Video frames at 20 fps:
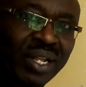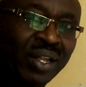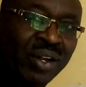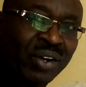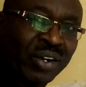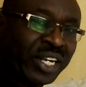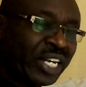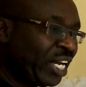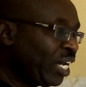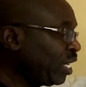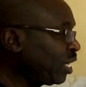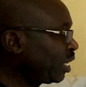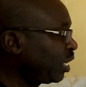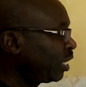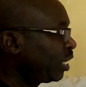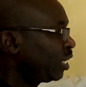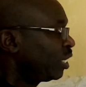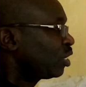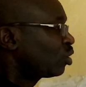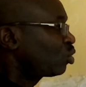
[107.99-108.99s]
Okay?
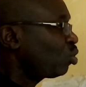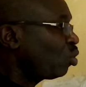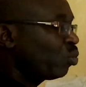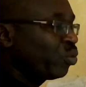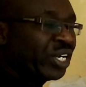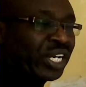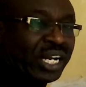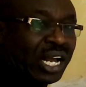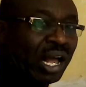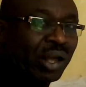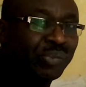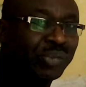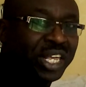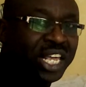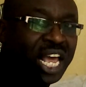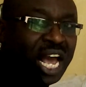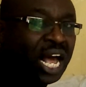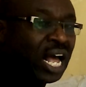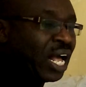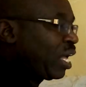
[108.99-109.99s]
So we come
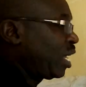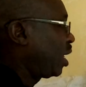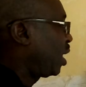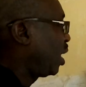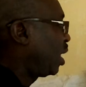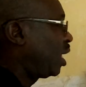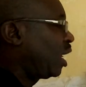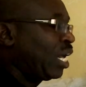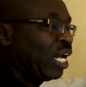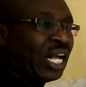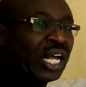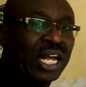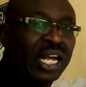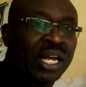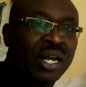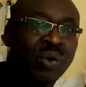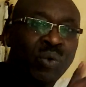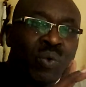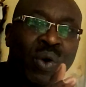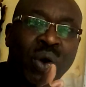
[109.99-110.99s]
here.
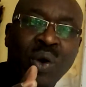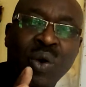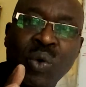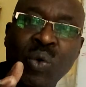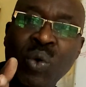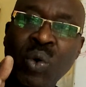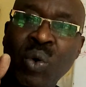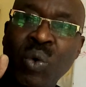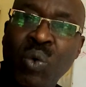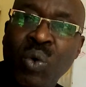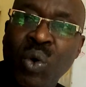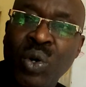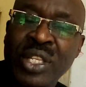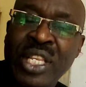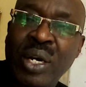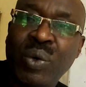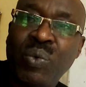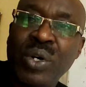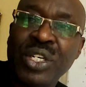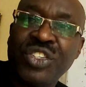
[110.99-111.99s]

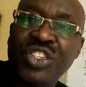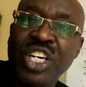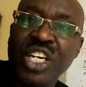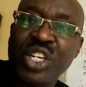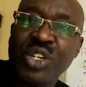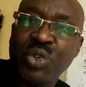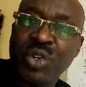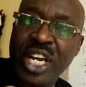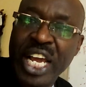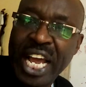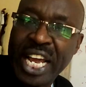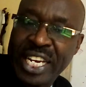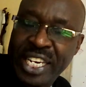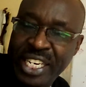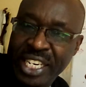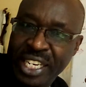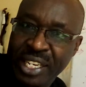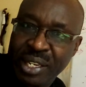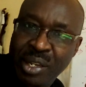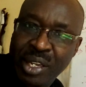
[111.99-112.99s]
The question you get
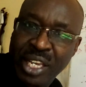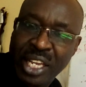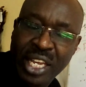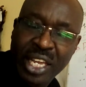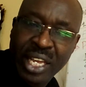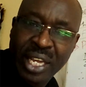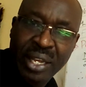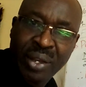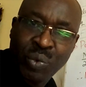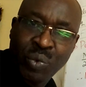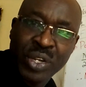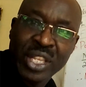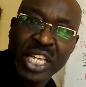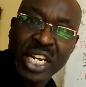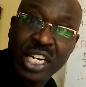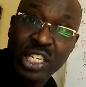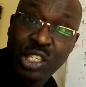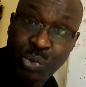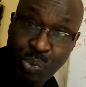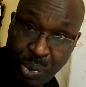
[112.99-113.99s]
with
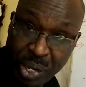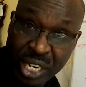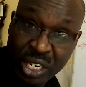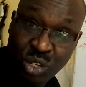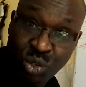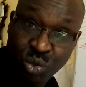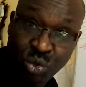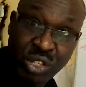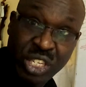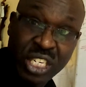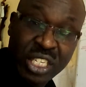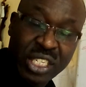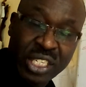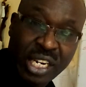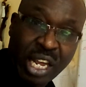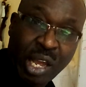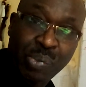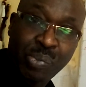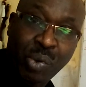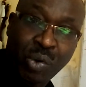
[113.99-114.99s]
respect to this
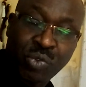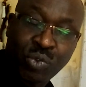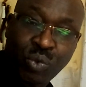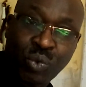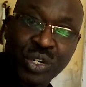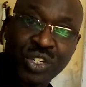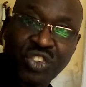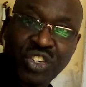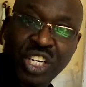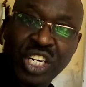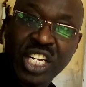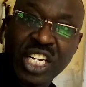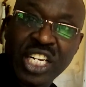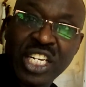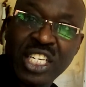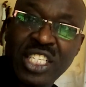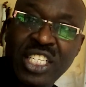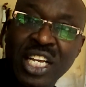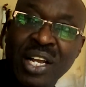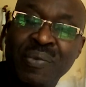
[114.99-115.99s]
type of question
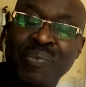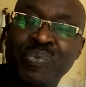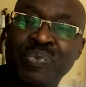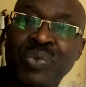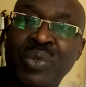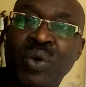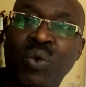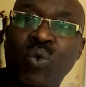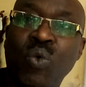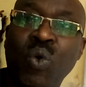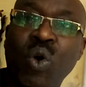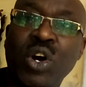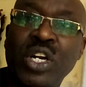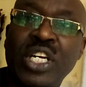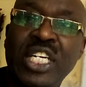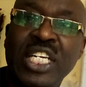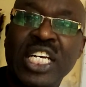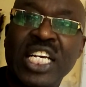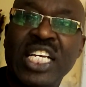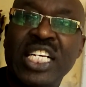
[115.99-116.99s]
is,
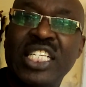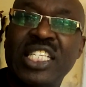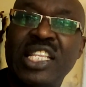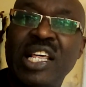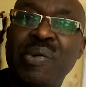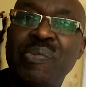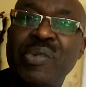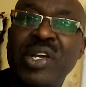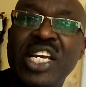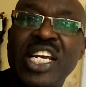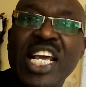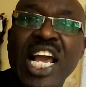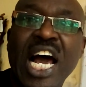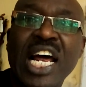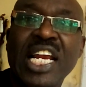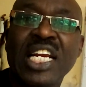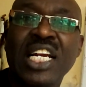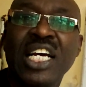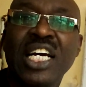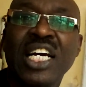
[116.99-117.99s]
what is the
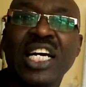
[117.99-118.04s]
median